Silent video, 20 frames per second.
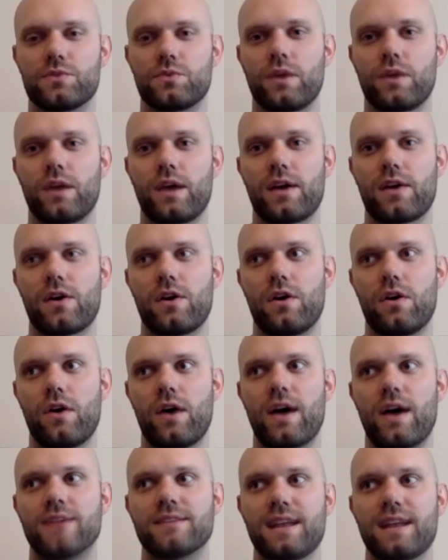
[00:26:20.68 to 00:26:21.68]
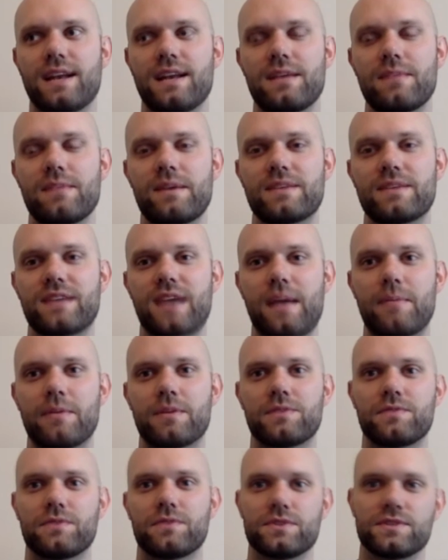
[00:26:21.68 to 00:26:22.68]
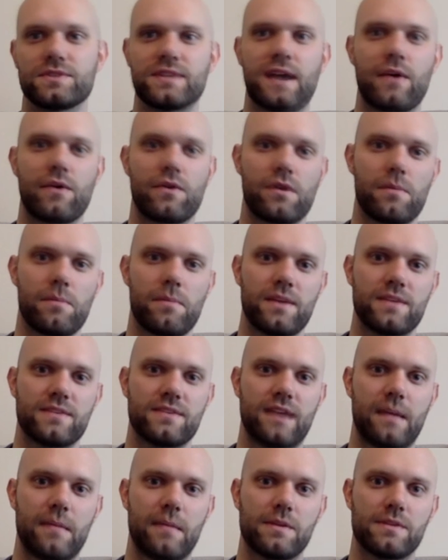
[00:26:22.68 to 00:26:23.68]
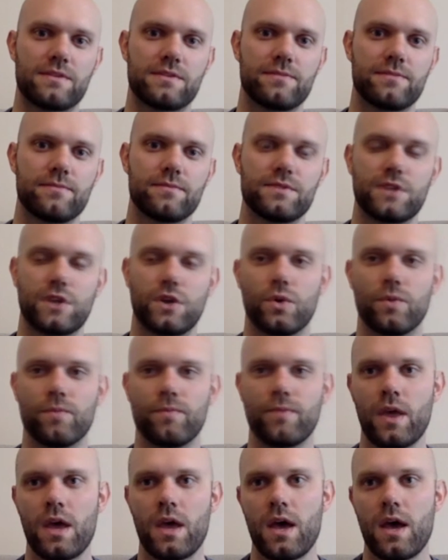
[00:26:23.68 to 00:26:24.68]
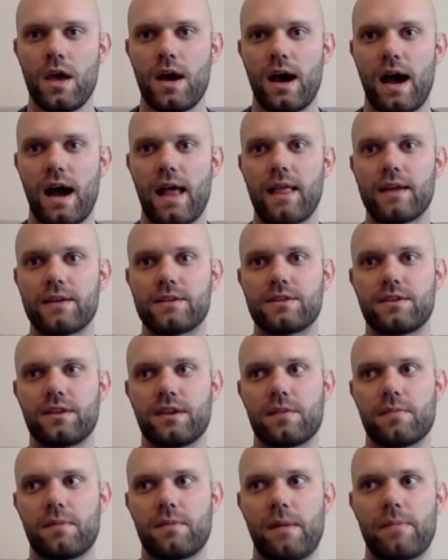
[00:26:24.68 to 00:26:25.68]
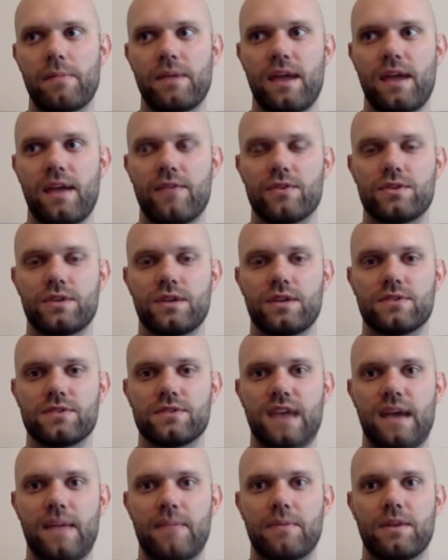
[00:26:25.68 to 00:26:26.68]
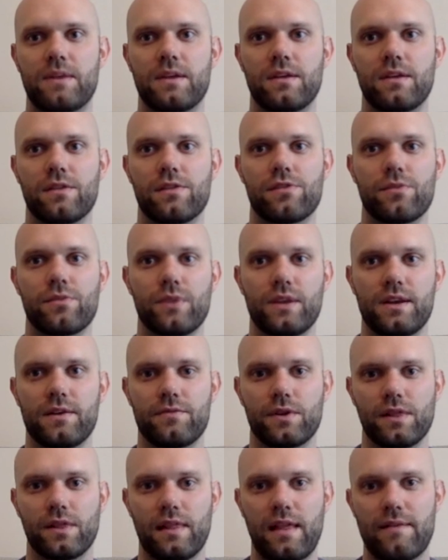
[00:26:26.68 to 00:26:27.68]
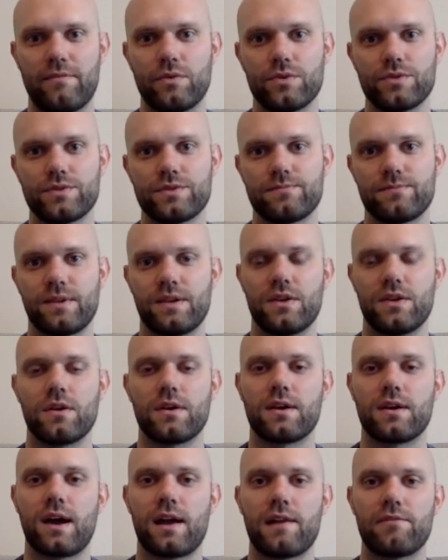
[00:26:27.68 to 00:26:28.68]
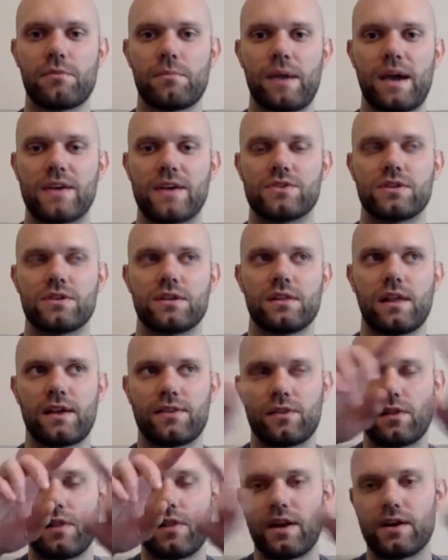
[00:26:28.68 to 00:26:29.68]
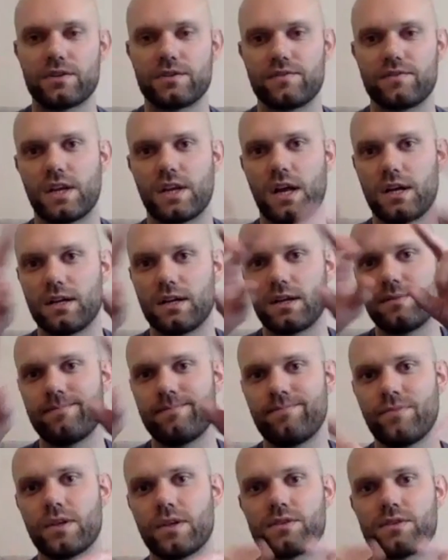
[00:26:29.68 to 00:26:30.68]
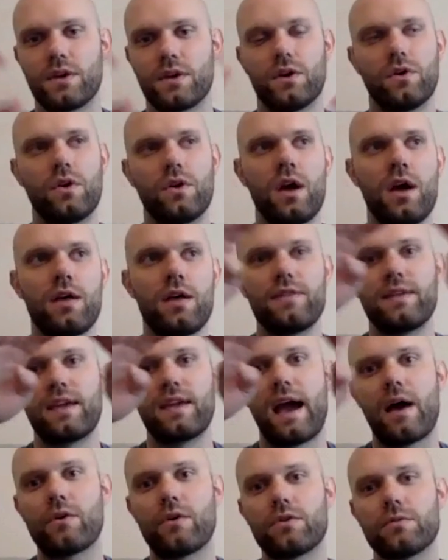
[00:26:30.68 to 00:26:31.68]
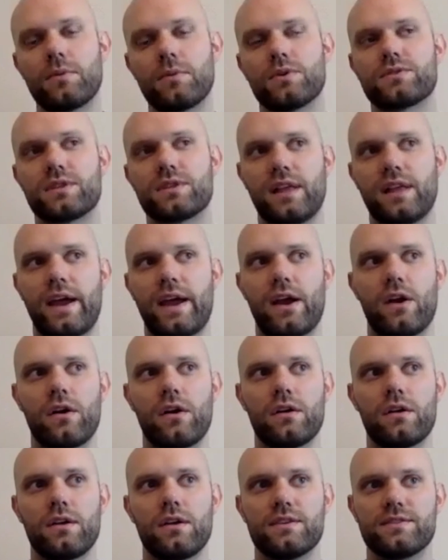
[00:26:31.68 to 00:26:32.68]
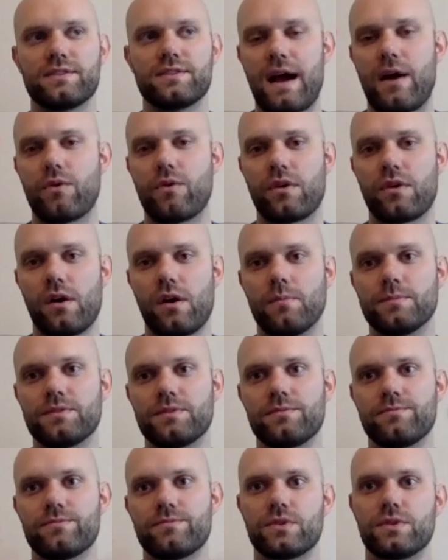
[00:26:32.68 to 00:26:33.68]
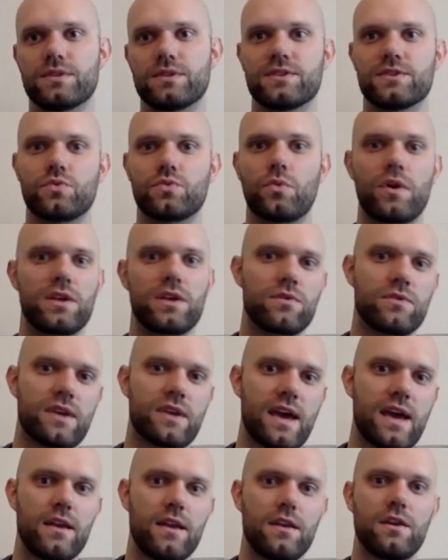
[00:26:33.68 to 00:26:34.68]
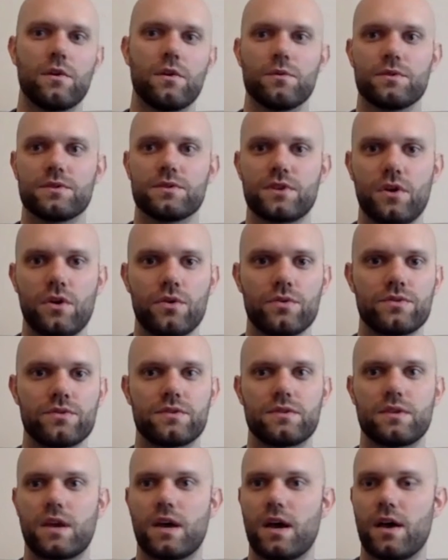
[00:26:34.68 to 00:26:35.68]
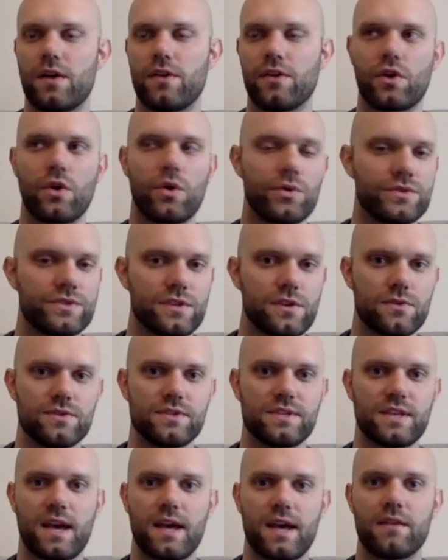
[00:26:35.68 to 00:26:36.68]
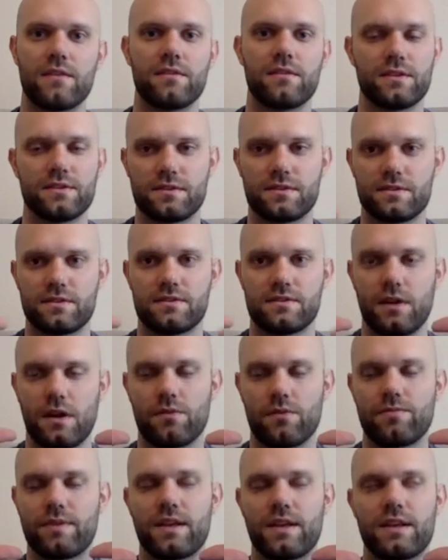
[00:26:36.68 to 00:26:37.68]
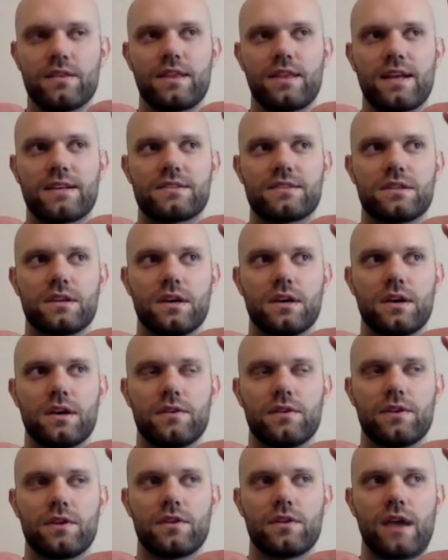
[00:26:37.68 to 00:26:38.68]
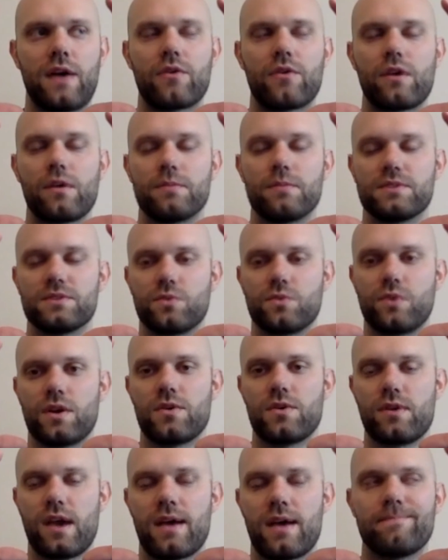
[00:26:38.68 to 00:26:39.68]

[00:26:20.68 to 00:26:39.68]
I call identity-based habits versus outcome-based habits. So I like to think about behavior changes happening in 3 different levels, and you can kind of imagine it like the layers of an onion. So the outermost layer is outcomes. So this is what you get, your results, the goals that you set. This is, that's the outcomes is what you get.